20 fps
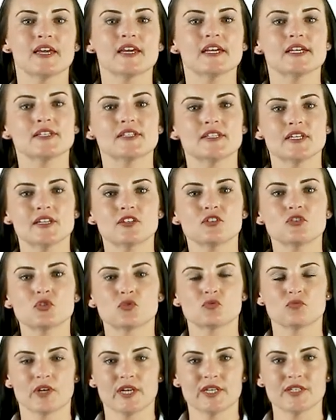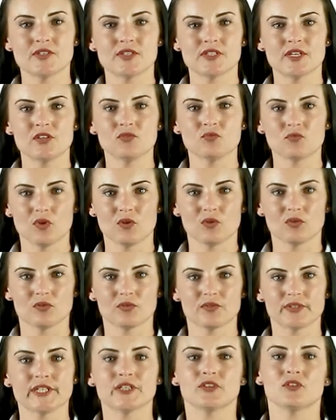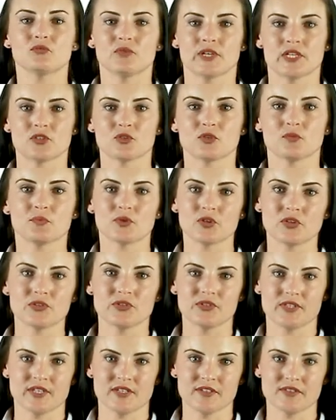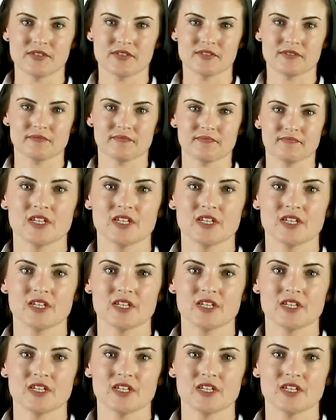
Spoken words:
a tenant's rights and role in the rental process.